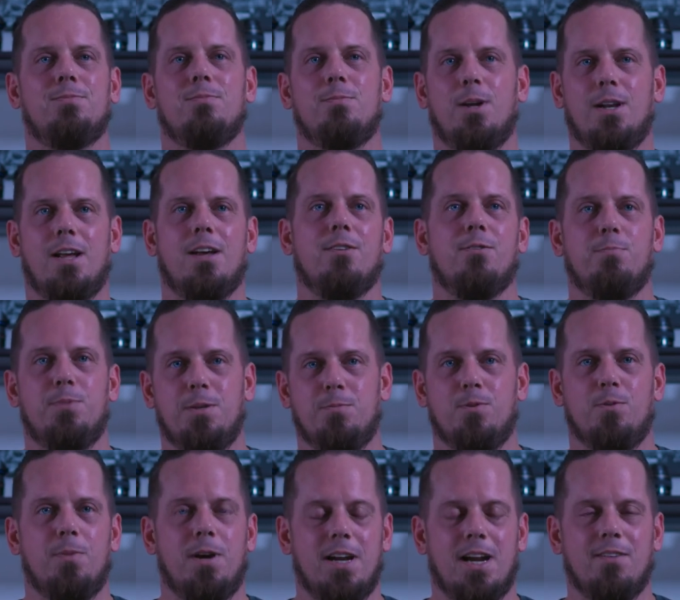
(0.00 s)
But other
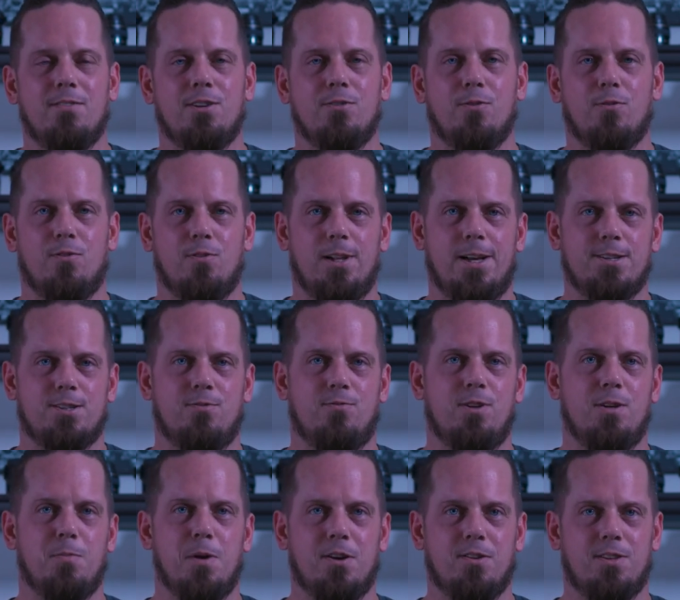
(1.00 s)
people might have a different
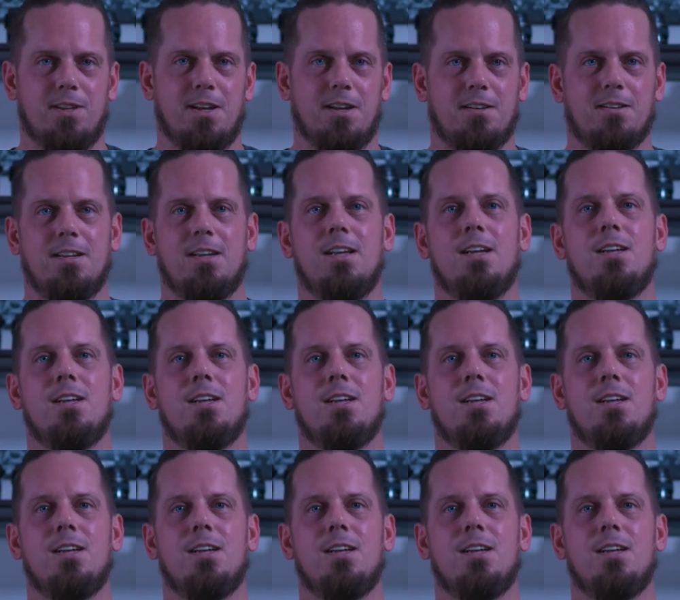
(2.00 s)
philosophy about that.